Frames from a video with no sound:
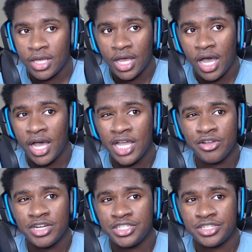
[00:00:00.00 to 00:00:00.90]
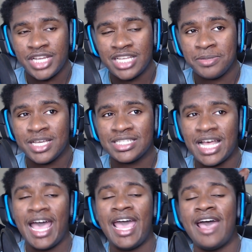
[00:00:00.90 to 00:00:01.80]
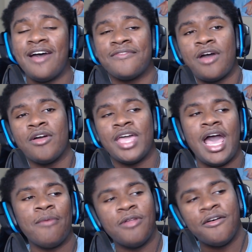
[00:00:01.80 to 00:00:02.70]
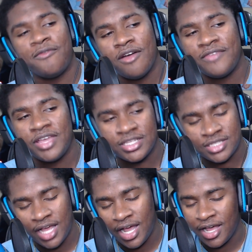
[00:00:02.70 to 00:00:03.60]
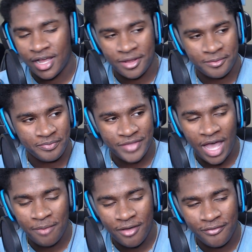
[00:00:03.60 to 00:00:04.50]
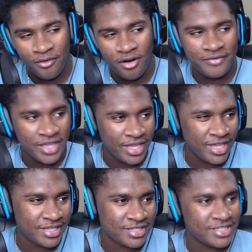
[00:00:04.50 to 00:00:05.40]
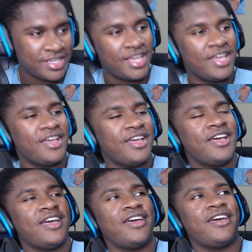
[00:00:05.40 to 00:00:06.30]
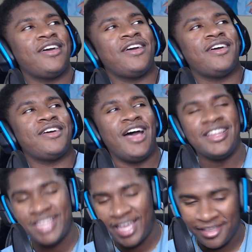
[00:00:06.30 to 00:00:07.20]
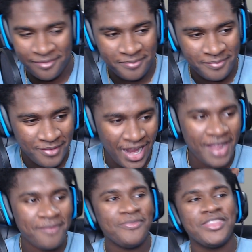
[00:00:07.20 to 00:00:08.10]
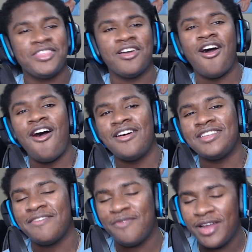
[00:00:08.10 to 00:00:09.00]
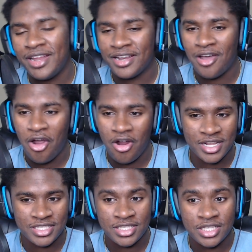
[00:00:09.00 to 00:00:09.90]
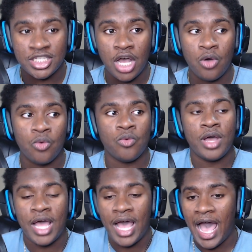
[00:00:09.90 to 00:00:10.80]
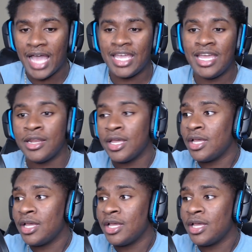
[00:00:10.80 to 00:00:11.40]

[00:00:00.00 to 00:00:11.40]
increases your chance, because I have, okay, I upload 4 vids. I upload 4 vids a day, right? They're all different artists. So I can